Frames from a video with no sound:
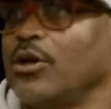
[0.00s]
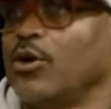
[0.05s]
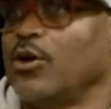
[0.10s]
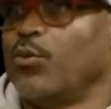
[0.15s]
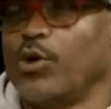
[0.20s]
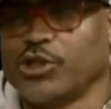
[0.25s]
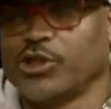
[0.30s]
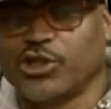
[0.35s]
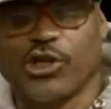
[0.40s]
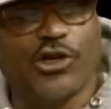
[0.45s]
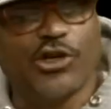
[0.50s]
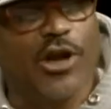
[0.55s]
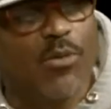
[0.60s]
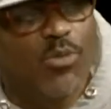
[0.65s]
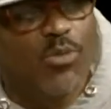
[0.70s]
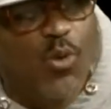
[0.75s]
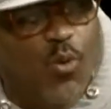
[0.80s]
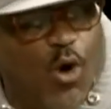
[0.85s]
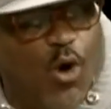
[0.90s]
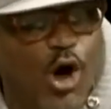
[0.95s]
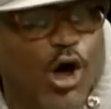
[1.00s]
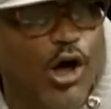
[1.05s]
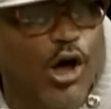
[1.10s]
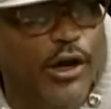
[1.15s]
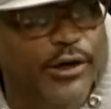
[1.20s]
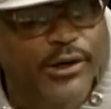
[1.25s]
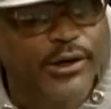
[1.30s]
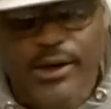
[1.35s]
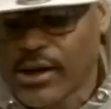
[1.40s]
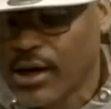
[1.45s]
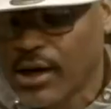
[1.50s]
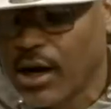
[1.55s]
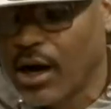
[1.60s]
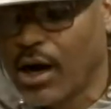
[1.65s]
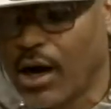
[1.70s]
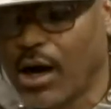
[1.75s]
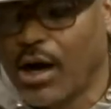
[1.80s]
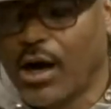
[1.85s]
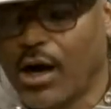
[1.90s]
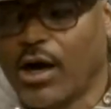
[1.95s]
what's the number one
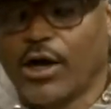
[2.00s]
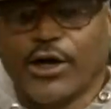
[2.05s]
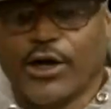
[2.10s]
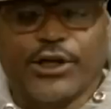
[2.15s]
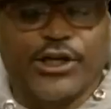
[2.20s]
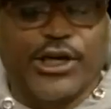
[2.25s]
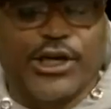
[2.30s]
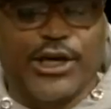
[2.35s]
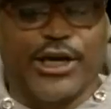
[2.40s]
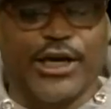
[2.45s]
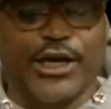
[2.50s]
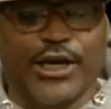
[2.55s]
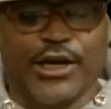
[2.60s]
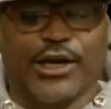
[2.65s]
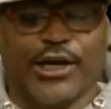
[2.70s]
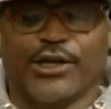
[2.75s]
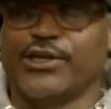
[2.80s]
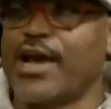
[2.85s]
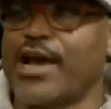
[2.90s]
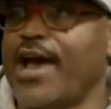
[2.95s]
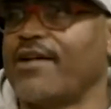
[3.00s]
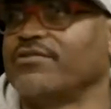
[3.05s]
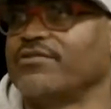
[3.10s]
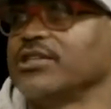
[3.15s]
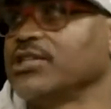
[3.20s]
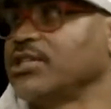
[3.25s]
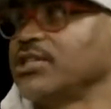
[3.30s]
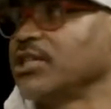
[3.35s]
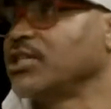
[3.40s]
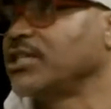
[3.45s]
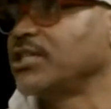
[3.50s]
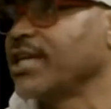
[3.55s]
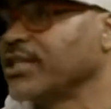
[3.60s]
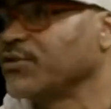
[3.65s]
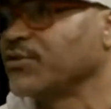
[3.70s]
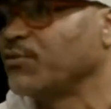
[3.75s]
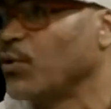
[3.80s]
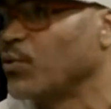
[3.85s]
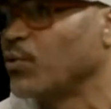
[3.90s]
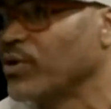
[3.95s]
key to having a
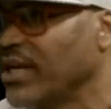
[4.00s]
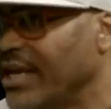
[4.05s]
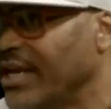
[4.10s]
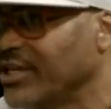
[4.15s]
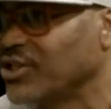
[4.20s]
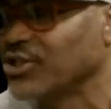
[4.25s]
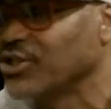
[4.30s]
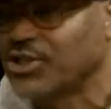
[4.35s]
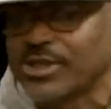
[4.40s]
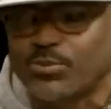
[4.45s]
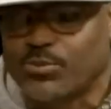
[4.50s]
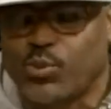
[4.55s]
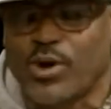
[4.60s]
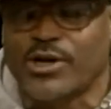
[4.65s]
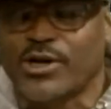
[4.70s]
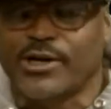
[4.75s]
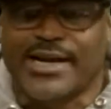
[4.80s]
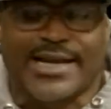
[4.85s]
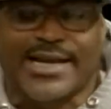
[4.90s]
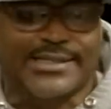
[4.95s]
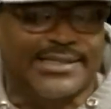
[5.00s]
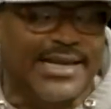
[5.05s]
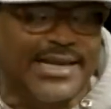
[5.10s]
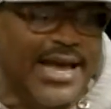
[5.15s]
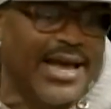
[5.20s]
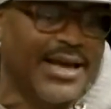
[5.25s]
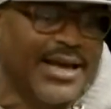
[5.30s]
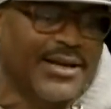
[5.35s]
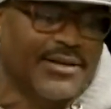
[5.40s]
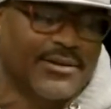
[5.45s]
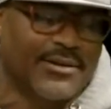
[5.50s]
successful relationship? What do they say?